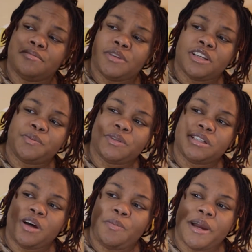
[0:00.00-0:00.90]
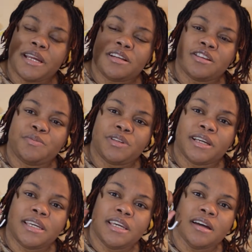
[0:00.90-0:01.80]
me just put it up, and you just put a
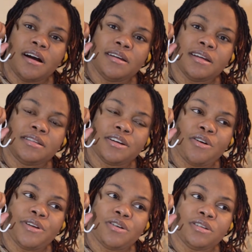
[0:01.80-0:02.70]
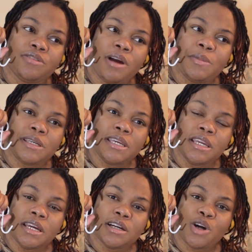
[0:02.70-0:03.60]
key on it. You're going out, you grab your
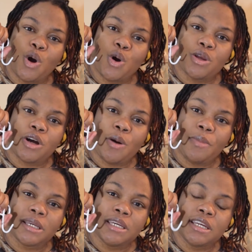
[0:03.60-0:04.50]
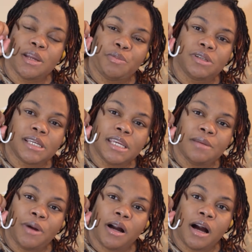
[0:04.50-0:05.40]
key, and you go. You come back in, you put a key
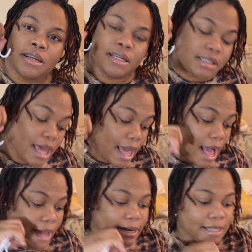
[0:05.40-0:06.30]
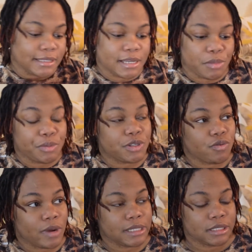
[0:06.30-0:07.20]
back on it, and that's it. Me put it
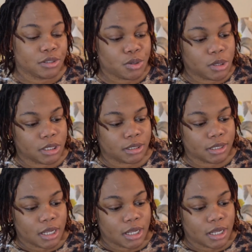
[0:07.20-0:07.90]
right at the door.